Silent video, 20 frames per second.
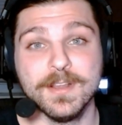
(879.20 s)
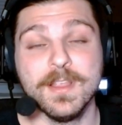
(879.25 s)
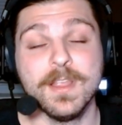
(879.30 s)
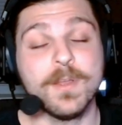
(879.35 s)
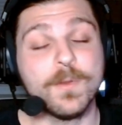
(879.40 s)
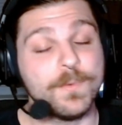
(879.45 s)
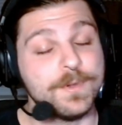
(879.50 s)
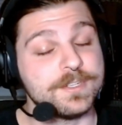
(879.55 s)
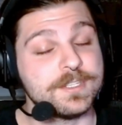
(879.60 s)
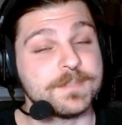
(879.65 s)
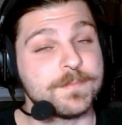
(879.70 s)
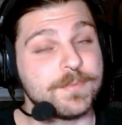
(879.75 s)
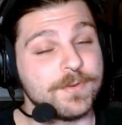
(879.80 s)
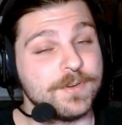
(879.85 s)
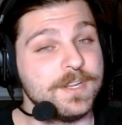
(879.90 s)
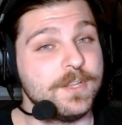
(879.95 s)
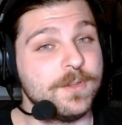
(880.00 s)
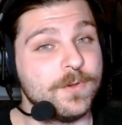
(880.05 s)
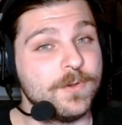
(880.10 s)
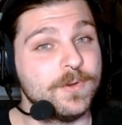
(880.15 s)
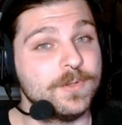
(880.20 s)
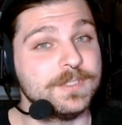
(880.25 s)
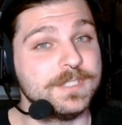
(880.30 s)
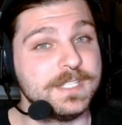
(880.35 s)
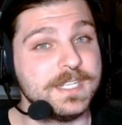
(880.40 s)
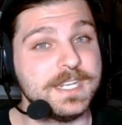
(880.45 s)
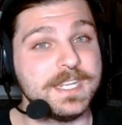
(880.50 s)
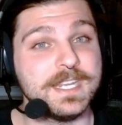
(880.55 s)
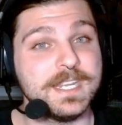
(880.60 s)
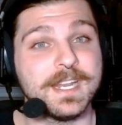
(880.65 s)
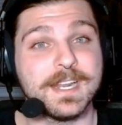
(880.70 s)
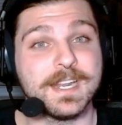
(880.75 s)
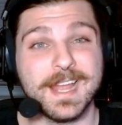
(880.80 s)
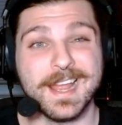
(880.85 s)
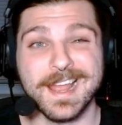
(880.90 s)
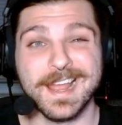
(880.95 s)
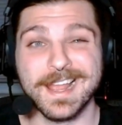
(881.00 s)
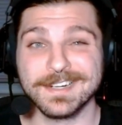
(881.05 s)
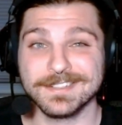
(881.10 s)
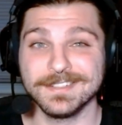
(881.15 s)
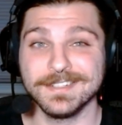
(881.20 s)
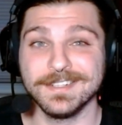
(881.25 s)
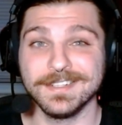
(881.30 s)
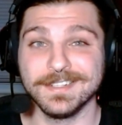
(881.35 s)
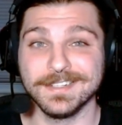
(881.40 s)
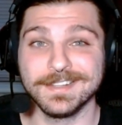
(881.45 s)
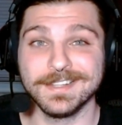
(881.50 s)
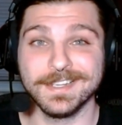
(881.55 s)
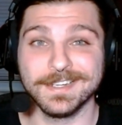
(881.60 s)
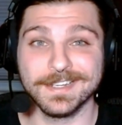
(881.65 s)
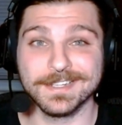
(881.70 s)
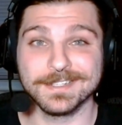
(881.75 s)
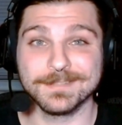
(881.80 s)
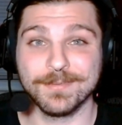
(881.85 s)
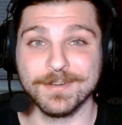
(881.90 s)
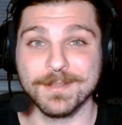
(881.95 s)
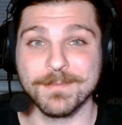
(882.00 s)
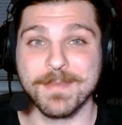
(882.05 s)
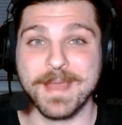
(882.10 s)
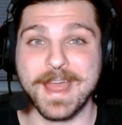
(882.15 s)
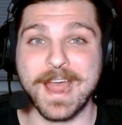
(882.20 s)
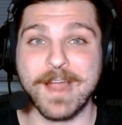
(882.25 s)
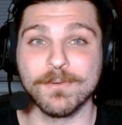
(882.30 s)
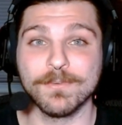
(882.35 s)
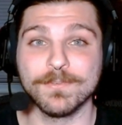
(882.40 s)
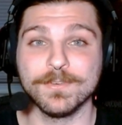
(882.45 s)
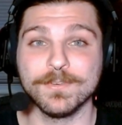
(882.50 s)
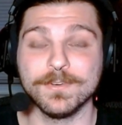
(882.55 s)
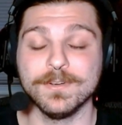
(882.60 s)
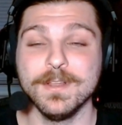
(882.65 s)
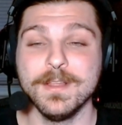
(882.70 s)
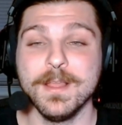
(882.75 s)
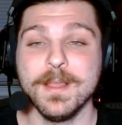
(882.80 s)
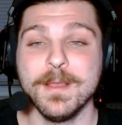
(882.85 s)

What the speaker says: which is pretty cool and neat, and I actually think it's pretty powerful.